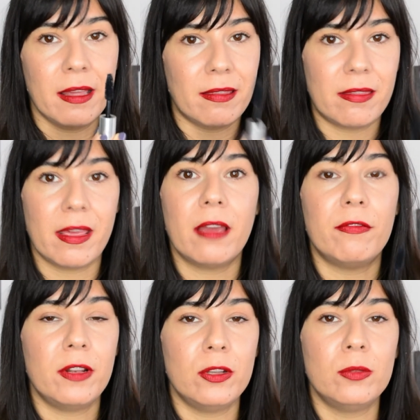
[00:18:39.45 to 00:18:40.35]
thick,
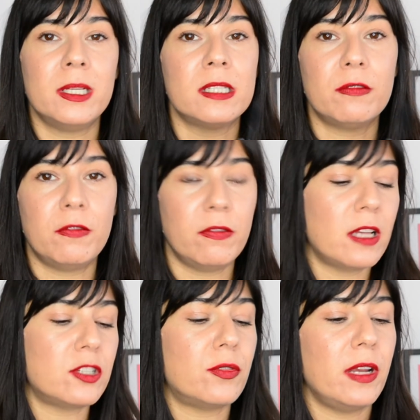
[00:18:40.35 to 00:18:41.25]
voluminous,
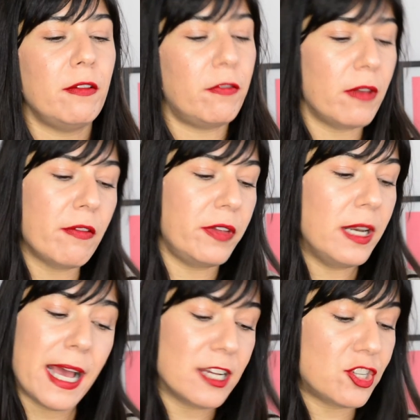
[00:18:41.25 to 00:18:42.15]
fluttery, fluffy
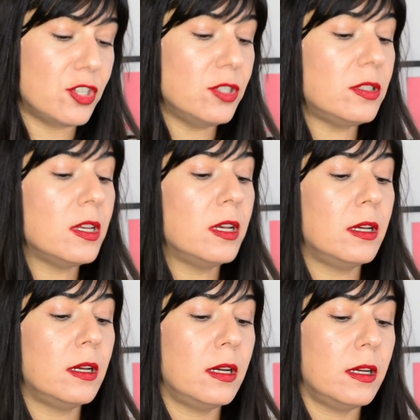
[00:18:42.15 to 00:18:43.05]
lashes.
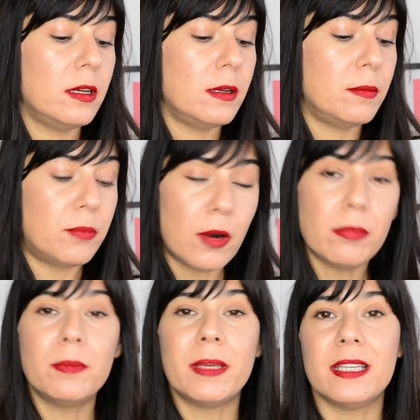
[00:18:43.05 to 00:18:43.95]

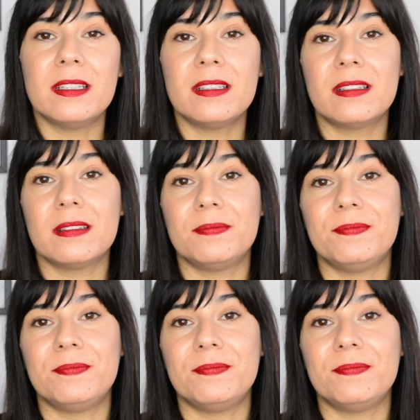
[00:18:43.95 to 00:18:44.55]
Problem is,